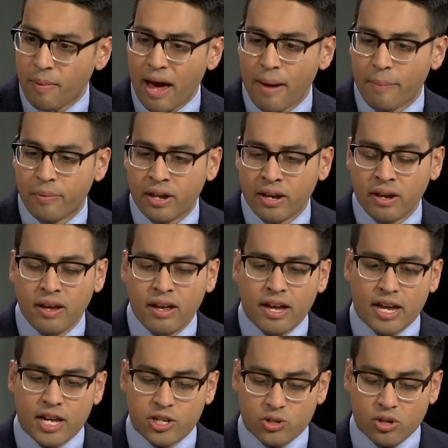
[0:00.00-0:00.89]
up happening
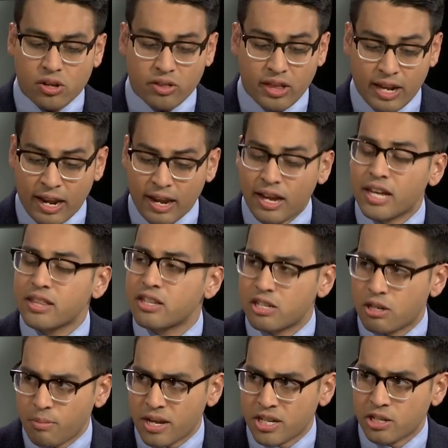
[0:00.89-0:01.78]
is they didn't get
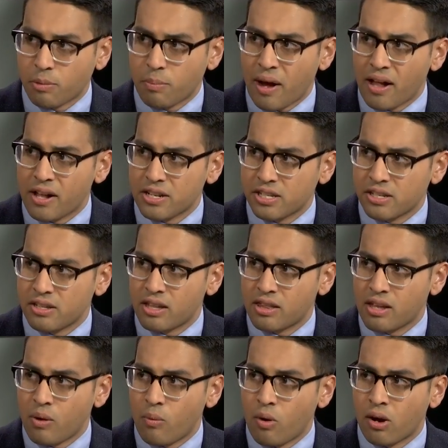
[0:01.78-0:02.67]
the domestic policy
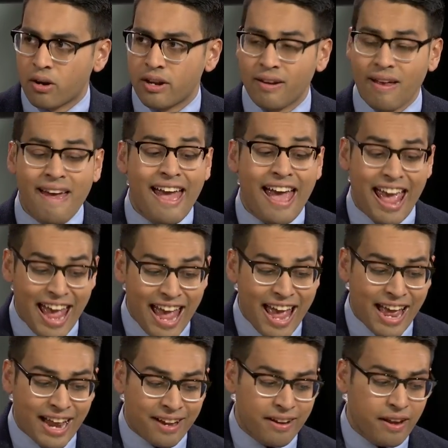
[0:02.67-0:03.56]
that they wanted,
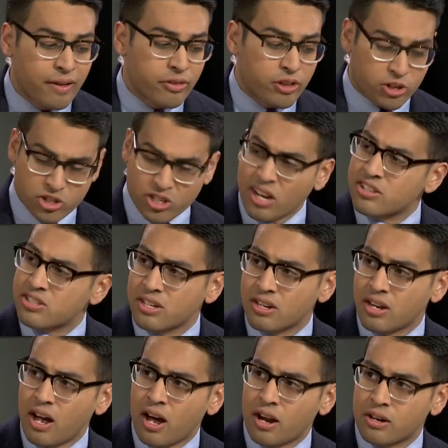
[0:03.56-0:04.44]
and their sons
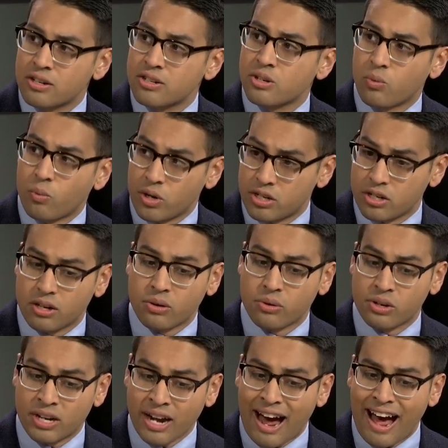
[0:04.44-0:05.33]
and daughters went to
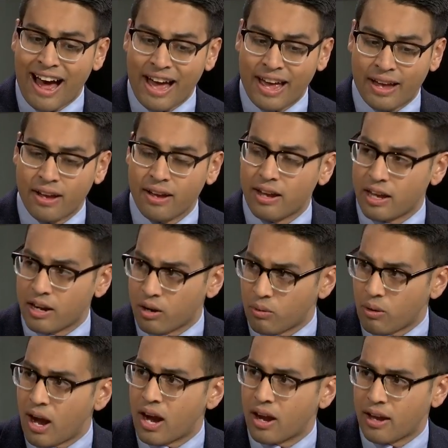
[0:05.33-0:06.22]
go die in
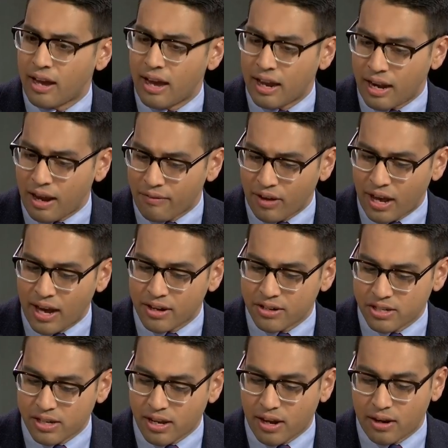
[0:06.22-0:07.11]
Iraq and
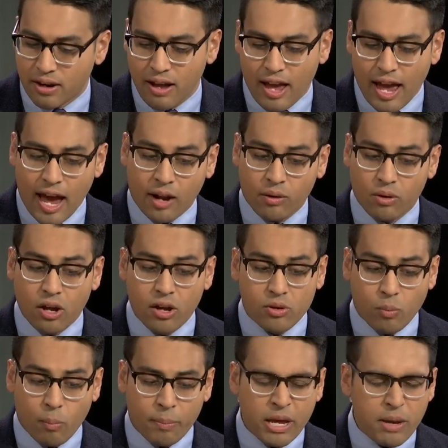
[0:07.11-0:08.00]
Afghanistan. And
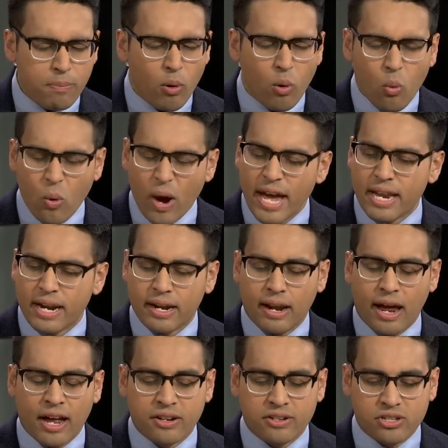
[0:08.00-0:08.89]
People
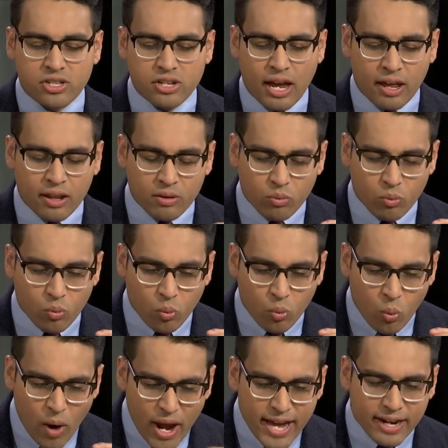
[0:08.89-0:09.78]
waited and,
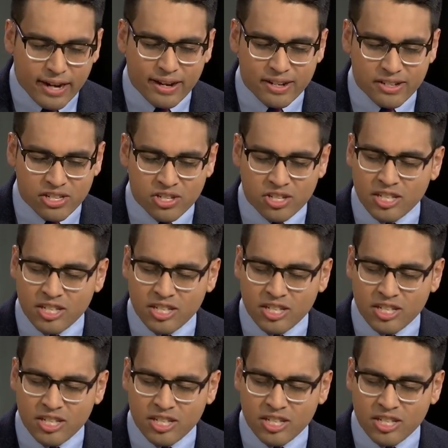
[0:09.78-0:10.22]
and waited and